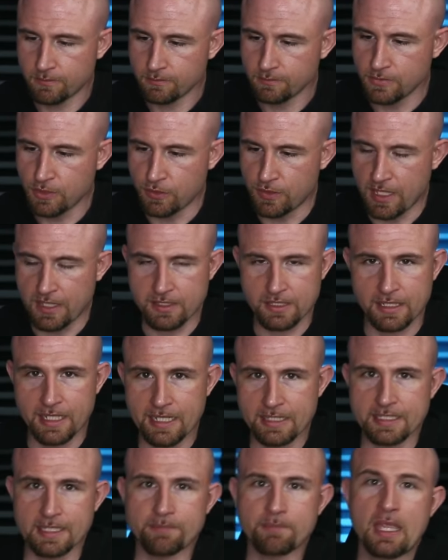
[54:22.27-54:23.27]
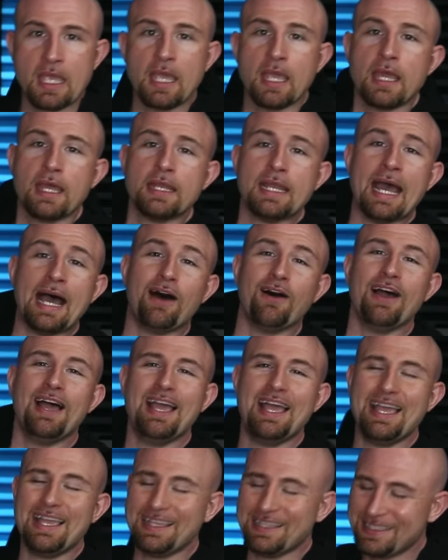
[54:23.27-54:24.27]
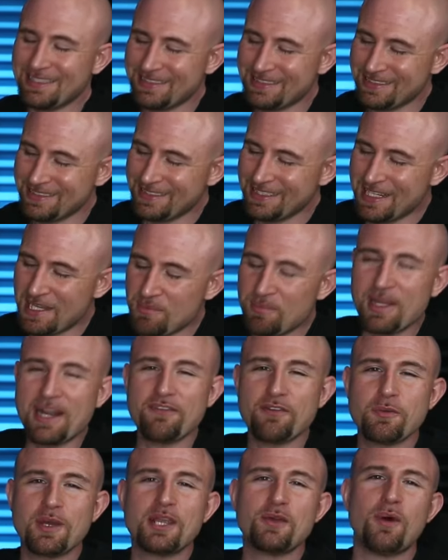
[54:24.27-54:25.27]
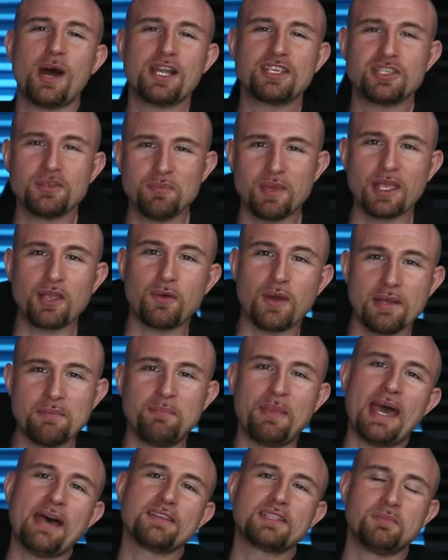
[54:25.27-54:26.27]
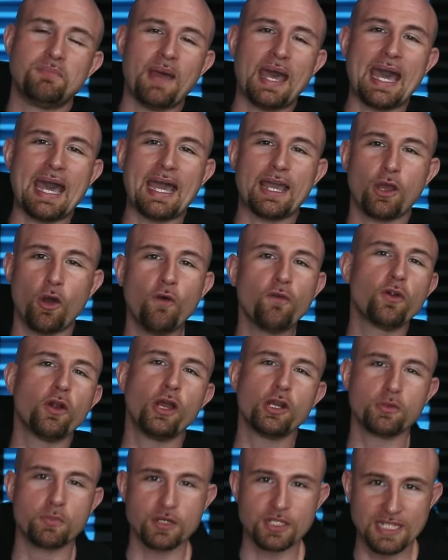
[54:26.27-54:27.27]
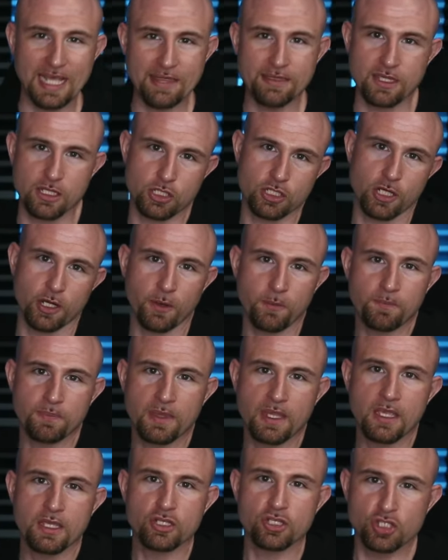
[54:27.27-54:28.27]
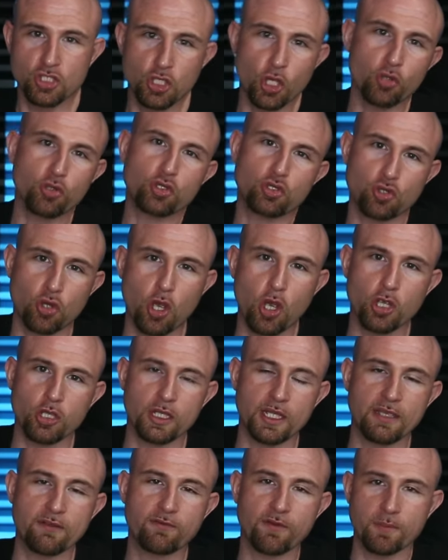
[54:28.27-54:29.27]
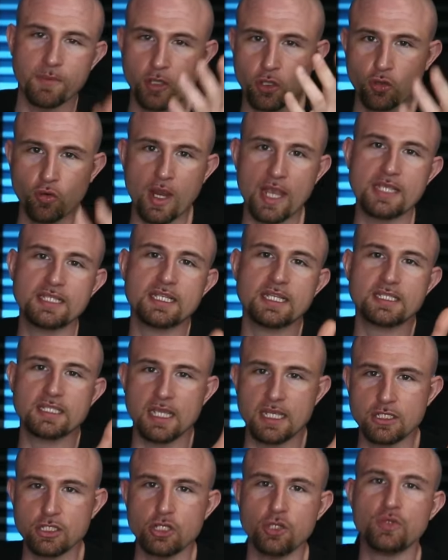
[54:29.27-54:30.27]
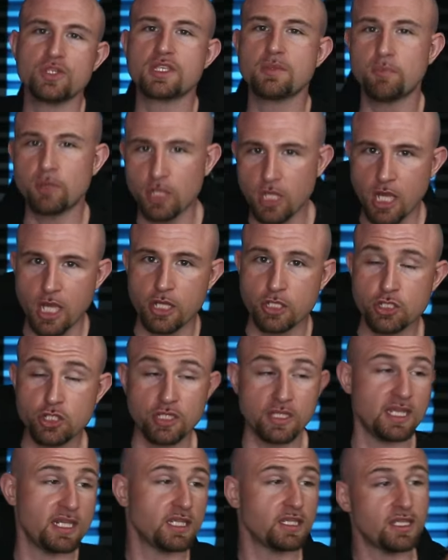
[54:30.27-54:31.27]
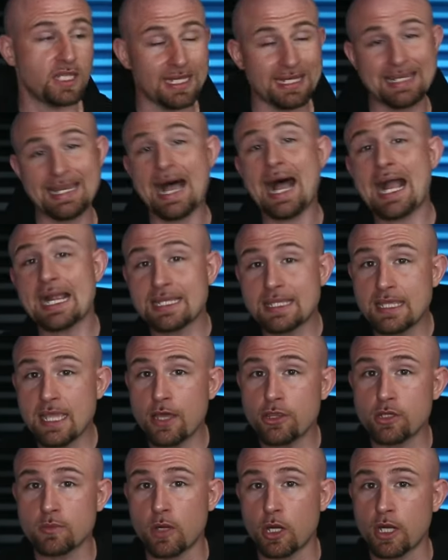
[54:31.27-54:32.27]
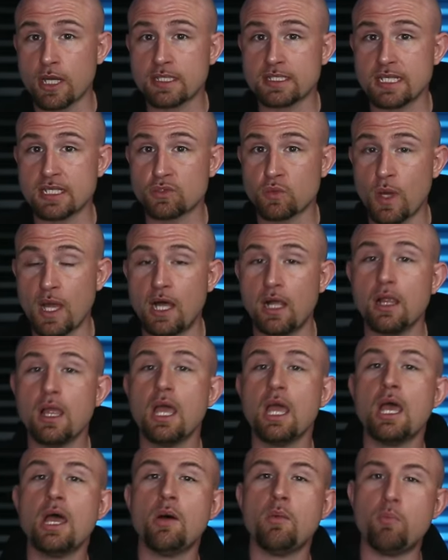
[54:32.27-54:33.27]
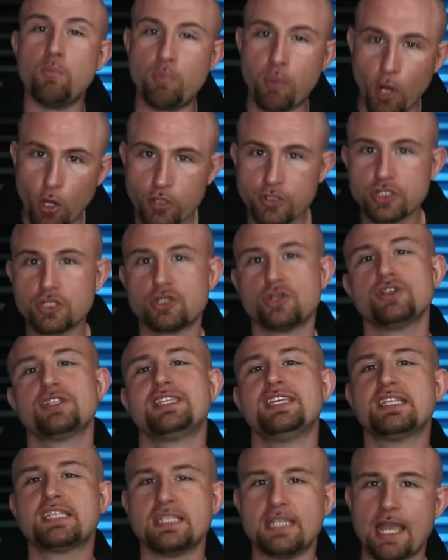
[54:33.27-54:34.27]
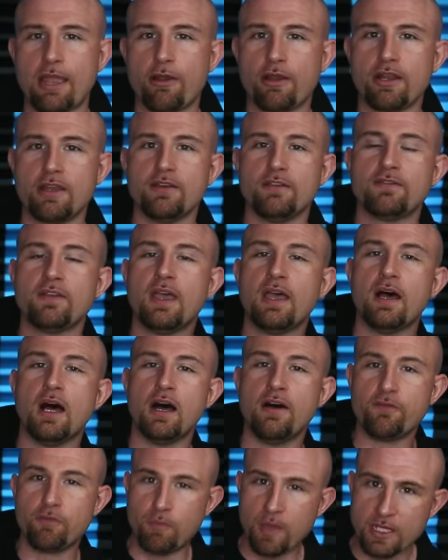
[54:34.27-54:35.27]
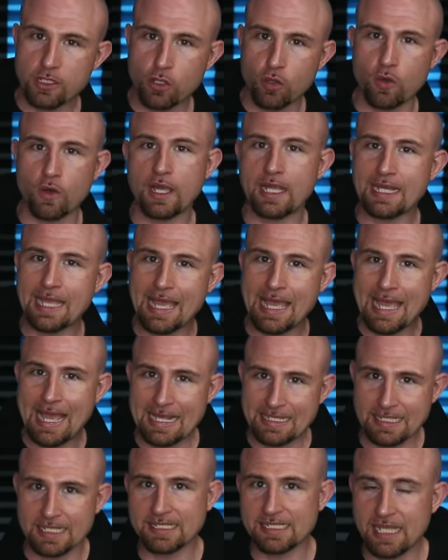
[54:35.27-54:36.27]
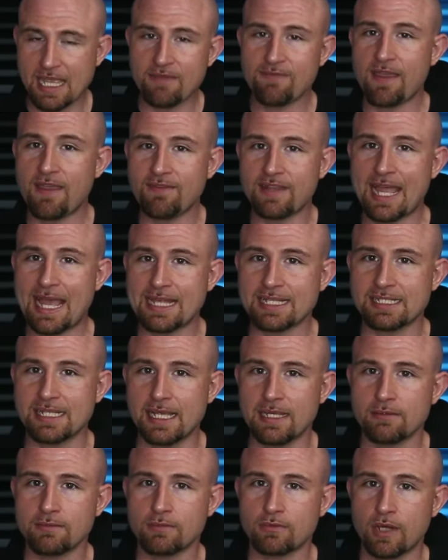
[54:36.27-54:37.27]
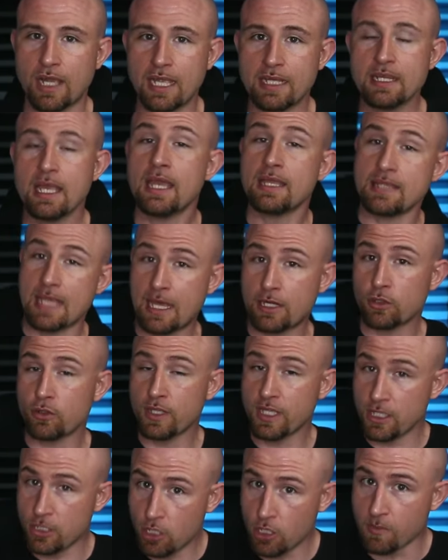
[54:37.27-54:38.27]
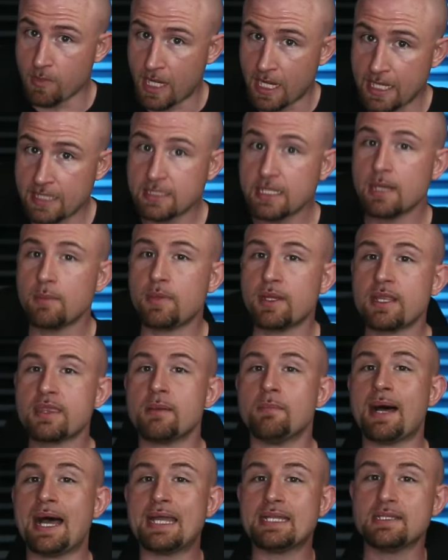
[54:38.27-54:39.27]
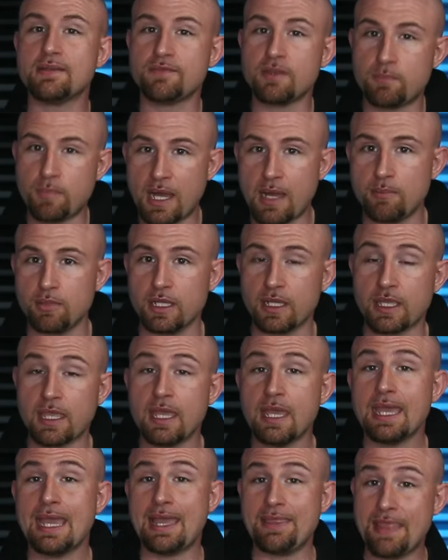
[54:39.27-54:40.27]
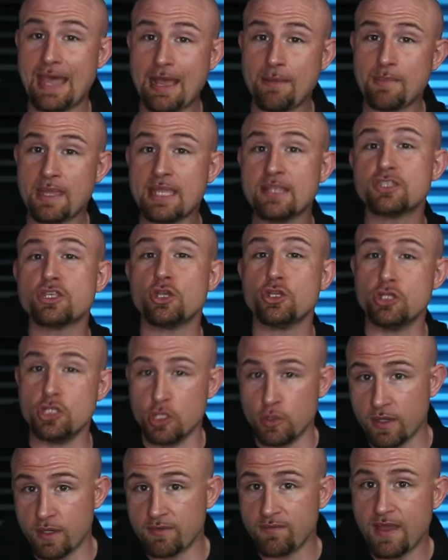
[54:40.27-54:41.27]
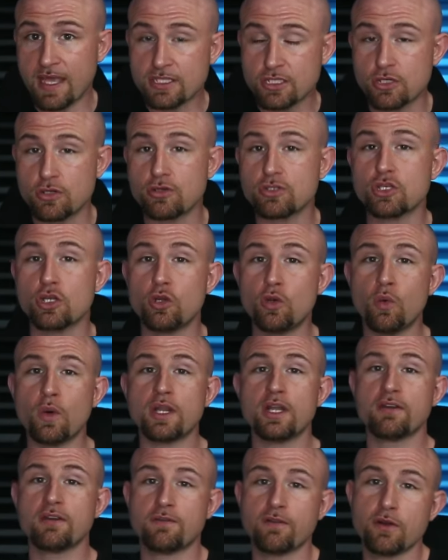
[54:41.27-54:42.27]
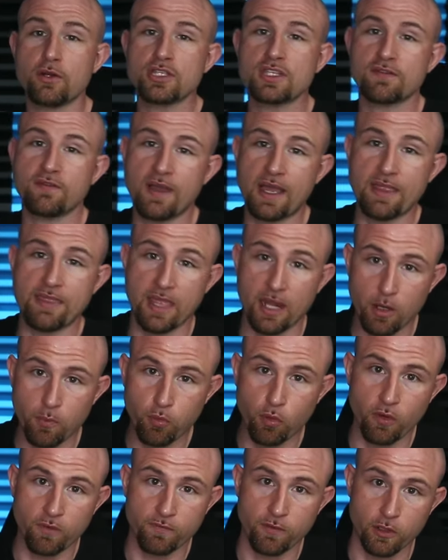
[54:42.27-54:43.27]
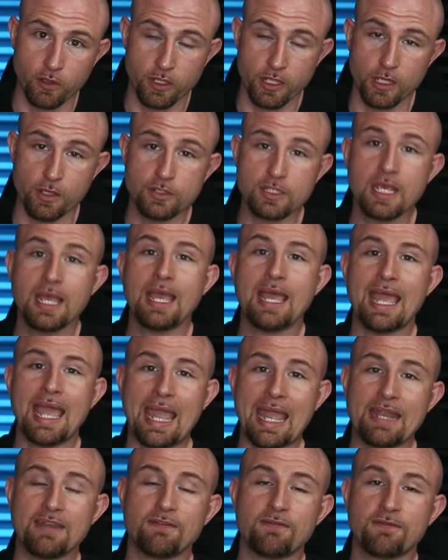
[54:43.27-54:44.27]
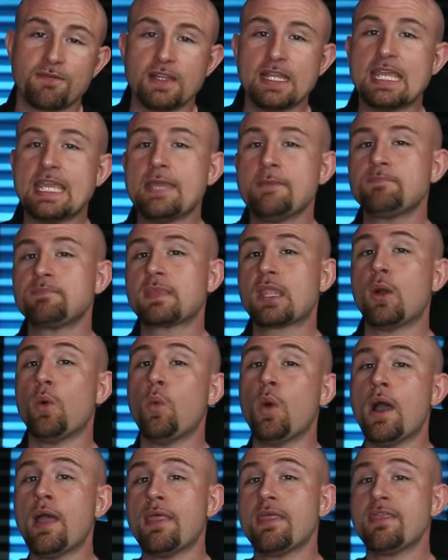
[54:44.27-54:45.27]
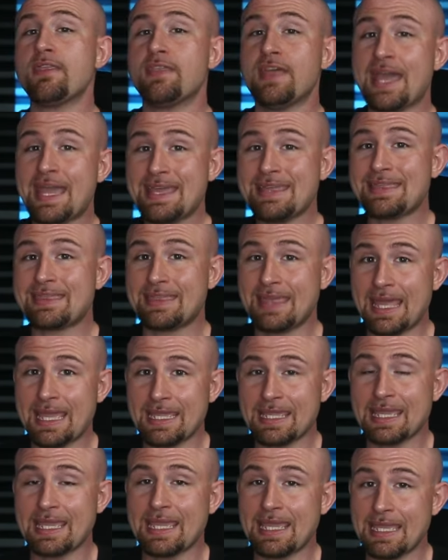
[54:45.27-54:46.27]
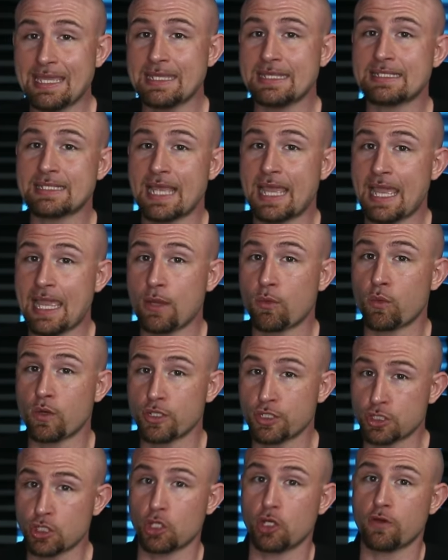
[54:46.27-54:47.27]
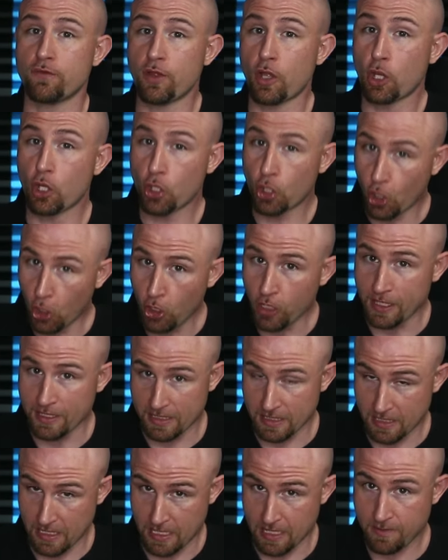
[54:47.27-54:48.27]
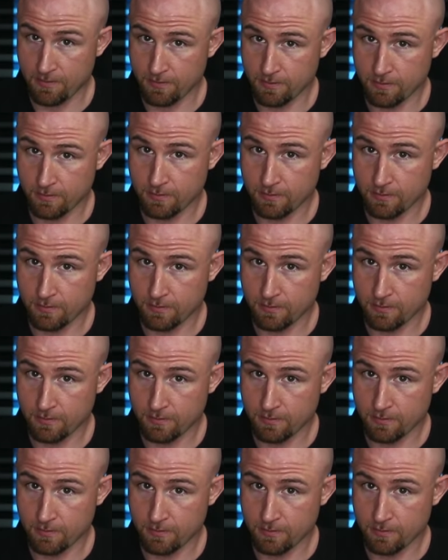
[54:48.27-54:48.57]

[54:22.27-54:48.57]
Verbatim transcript: 2018. Now, but everybody watching Bitcoin bounce back over 100% this year so strongly from the crisis-induced plunge that knocked the other markets as well, bolsters this narrative of Bitcoin as a safe haven asset, right? Not only in your mind, but in the mind of the public. And that means new investors who want to diversify their portfolios and flee what they think is a reserve currency,